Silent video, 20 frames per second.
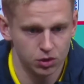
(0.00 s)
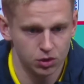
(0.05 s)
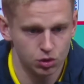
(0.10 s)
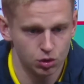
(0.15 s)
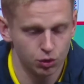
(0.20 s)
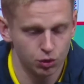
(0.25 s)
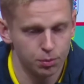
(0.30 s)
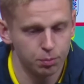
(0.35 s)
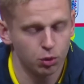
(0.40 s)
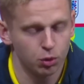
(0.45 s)
It's
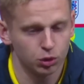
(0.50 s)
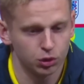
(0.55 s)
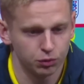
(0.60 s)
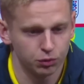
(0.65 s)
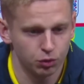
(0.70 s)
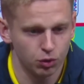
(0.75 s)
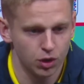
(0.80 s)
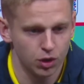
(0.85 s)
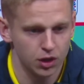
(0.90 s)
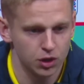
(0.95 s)
so important
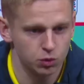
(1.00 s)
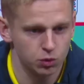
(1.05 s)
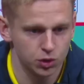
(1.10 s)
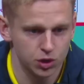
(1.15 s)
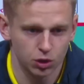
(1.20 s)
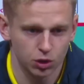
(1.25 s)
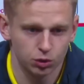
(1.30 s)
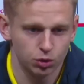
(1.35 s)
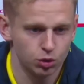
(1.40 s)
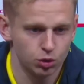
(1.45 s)
for us.
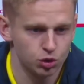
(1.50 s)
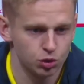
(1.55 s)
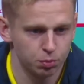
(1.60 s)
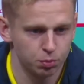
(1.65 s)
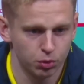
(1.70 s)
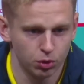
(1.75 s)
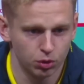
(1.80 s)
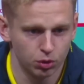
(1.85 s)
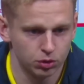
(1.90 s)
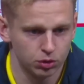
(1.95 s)
Without your
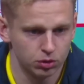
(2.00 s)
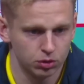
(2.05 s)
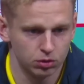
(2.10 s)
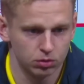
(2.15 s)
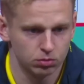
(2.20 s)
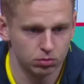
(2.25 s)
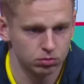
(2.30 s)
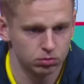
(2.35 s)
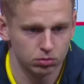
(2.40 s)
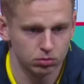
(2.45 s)
support,
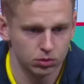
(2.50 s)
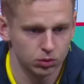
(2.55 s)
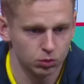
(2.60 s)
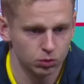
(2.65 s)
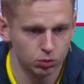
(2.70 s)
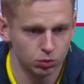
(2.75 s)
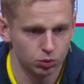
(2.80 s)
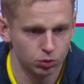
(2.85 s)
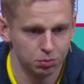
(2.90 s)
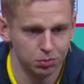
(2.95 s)

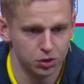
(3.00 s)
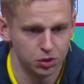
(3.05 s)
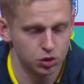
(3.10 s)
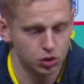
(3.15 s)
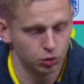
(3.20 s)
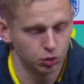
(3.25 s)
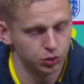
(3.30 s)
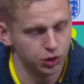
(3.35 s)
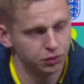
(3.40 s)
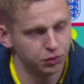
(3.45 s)
it would be
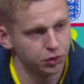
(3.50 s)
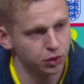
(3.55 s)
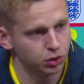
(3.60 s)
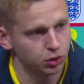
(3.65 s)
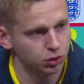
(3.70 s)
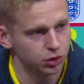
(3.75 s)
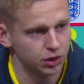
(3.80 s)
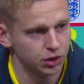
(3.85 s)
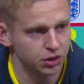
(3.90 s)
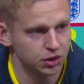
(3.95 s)
so
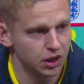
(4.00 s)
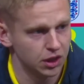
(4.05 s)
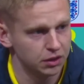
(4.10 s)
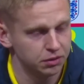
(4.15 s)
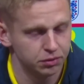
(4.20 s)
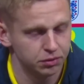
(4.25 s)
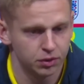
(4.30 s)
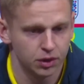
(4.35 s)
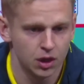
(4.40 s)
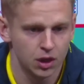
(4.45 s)
difficult and
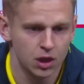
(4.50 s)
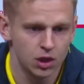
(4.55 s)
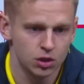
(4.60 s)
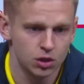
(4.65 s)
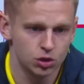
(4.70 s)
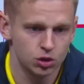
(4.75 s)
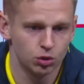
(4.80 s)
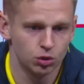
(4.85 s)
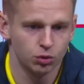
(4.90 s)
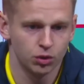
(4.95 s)
tough.
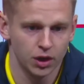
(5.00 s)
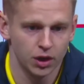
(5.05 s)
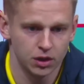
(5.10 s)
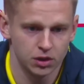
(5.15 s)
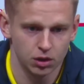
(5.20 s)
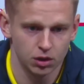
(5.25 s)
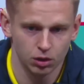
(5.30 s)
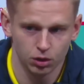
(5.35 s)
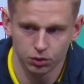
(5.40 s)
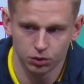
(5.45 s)
So
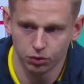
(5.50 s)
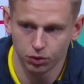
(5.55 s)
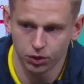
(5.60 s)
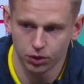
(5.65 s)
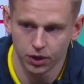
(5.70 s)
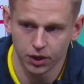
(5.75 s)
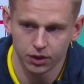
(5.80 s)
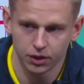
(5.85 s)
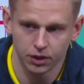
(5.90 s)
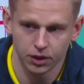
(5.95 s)
thanks a lot for
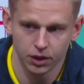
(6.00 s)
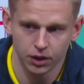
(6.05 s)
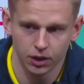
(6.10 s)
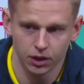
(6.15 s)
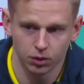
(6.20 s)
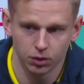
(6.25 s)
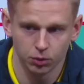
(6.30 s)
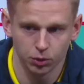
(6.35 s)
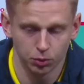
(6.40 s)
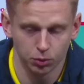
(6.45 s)
that.
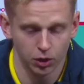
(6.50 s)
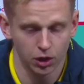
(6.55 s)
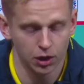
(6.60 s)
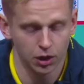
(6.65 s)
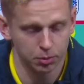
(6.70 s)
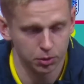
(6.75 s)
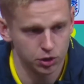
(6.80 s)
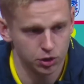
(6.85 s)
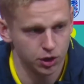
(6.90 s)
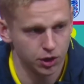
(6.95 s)
We really
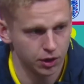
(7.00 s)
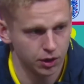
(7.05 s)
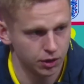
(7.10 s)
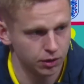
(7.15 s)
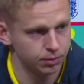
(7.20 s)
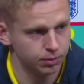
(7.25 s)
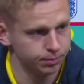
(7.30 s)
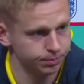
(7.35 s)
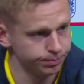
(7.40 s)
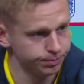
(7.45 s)
appreciate
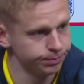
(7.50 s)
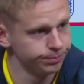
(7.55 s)
it.